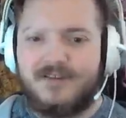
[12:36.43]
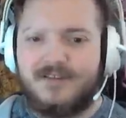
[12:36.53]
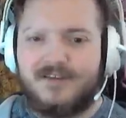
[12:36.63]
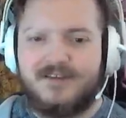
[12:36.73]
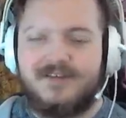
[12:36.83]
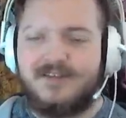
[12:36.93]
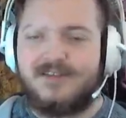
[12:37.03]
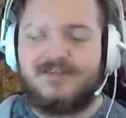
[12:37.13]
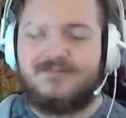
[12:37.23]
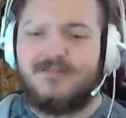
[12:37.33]
Like,
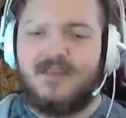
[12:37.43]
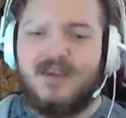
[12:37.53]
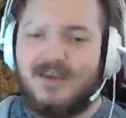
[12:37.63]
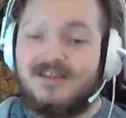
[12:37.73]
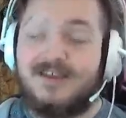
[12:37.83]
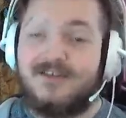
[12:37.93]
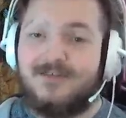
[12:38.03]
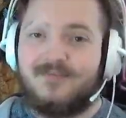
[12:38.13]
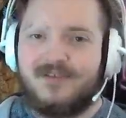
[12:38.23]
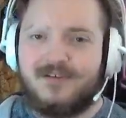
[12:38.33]
it's actually
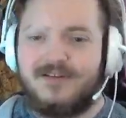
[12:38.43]
pretty good.